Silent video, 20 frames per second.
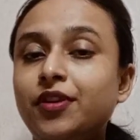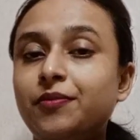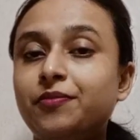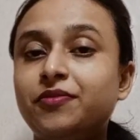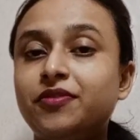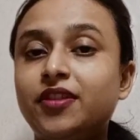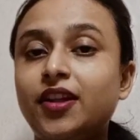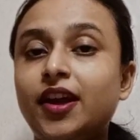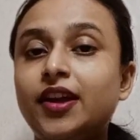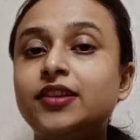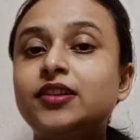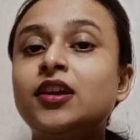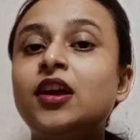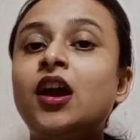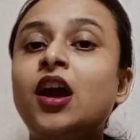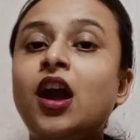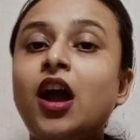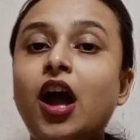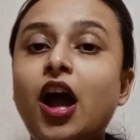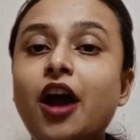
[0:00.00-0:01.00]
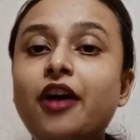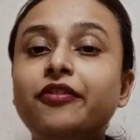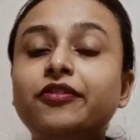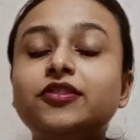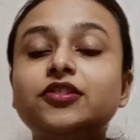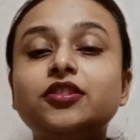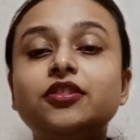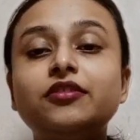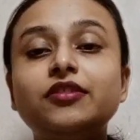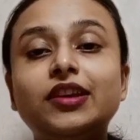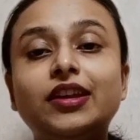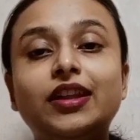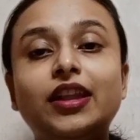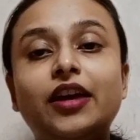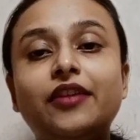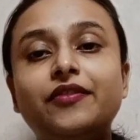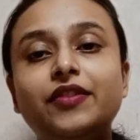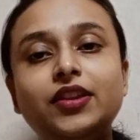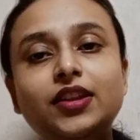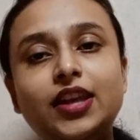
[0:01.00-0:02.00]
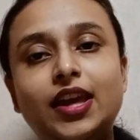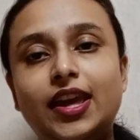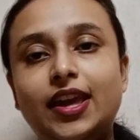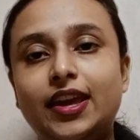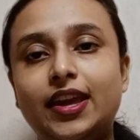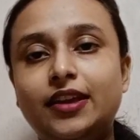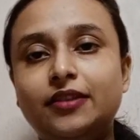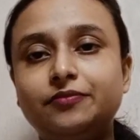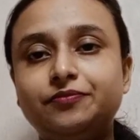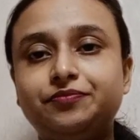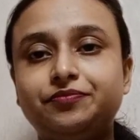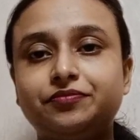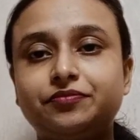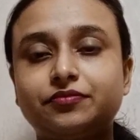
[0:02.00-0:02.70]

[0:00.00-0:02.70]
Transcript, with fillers: website after 11 a.m.